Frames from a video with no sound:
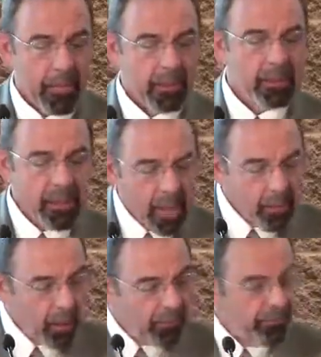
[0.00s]
to name
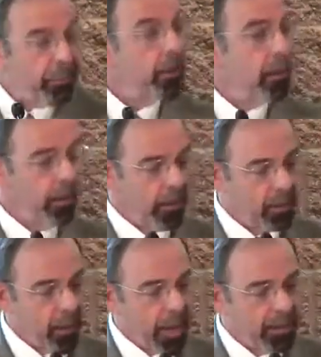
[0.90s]
our fear and
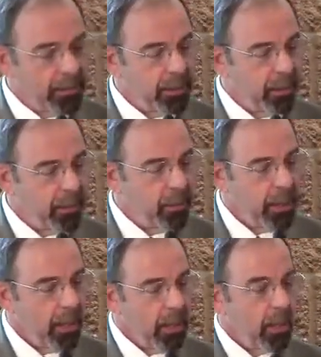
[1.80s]
gratitude
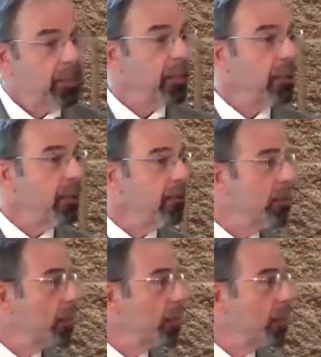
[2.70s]
and to live with